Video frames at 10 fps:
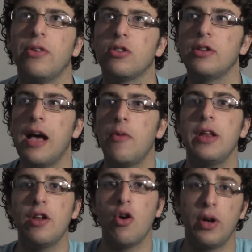so now
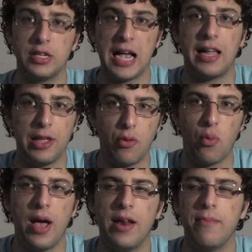we know exactly
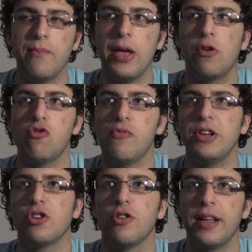when Mick will be
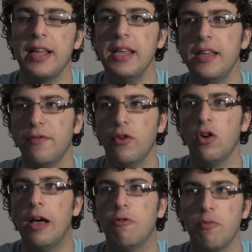turning
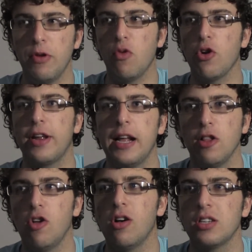evil and will be working
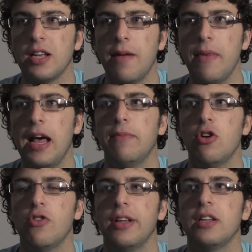alongside Madame
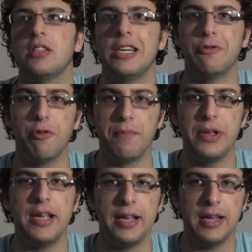Odious. It will
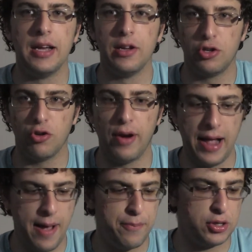be
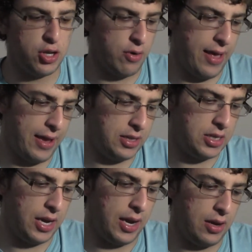during episode
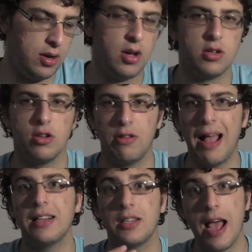18. So
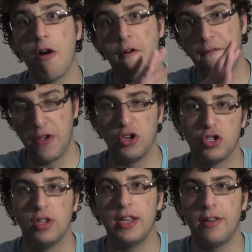that's now
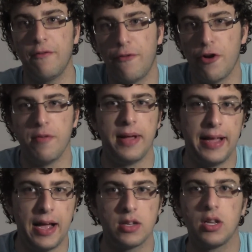officially confirmed, I
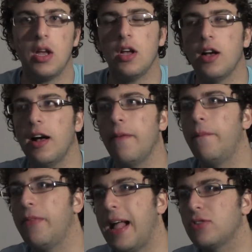guess.
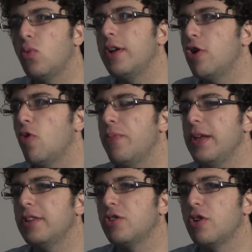That's when he'll
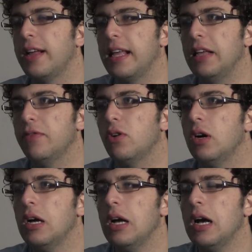be turning evil.
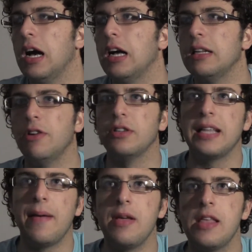Now, does
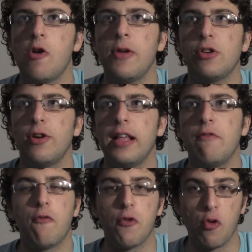that mean that he'll be turning
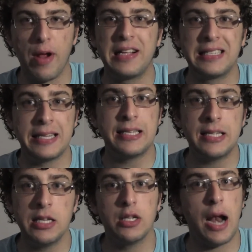for the rest of the
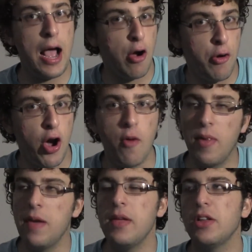season? I don't know.
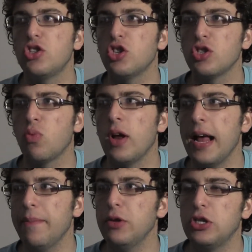Maybe it's just one
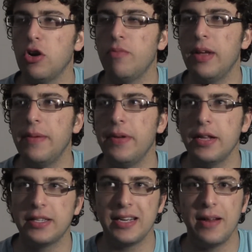episode. Maybe
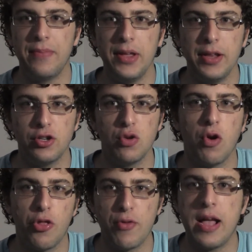it's going to be two
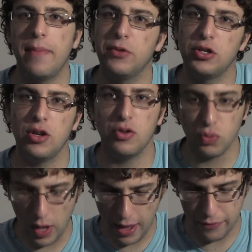or three episodes.
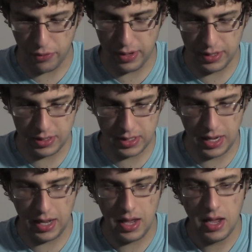We'll have to wait and
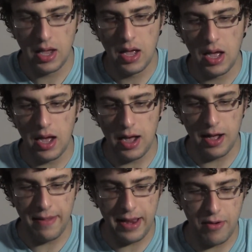see.
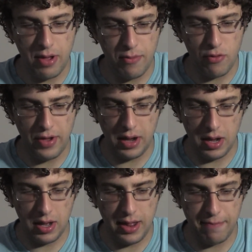Anyway, moving
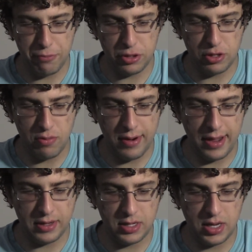on, episode
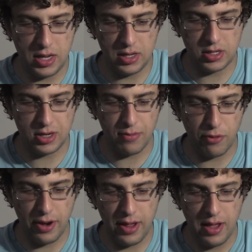19
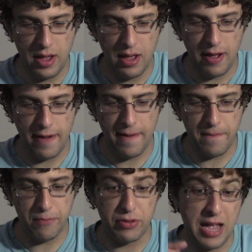summary,
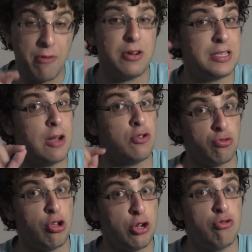but that one sounds
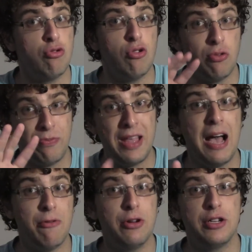really cool,
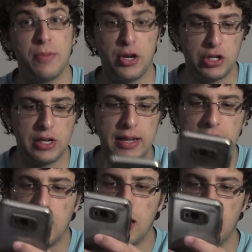that one especially.
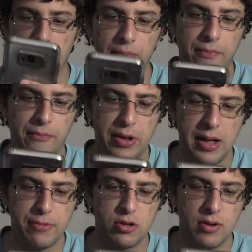But
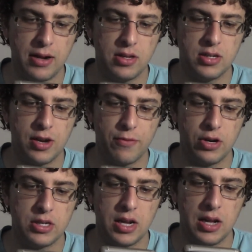episode 19
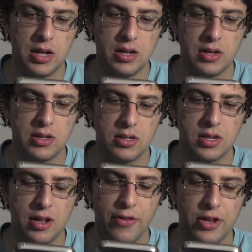summary says,
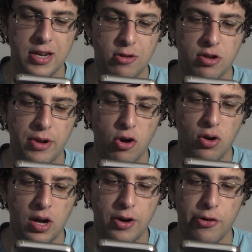the title is going to be
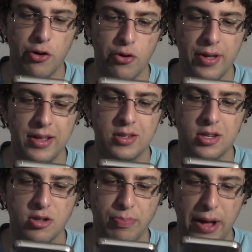called Under
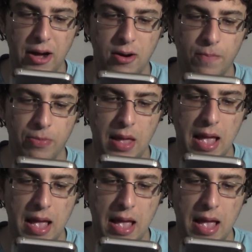Odious's Spell,